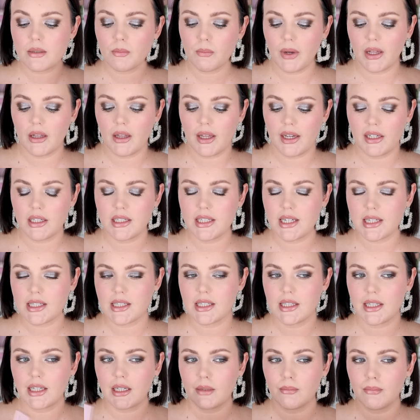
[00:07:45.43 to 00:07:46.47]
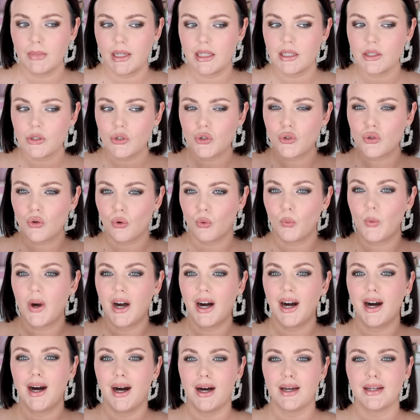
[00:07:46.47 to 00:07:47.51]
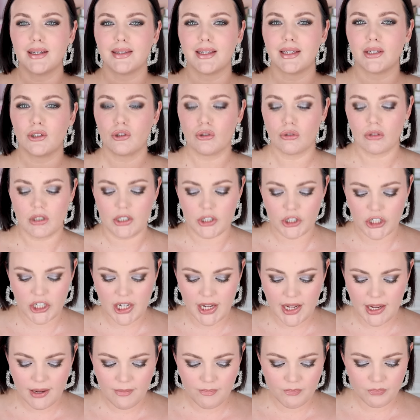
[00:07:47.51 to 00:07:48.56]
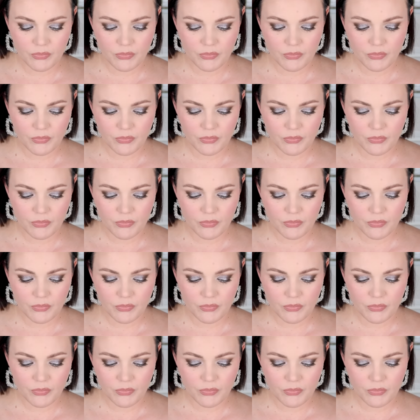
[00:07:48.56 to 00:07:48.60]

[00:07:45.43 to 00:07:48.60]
but like doesn't like make it so hard and like crunchy.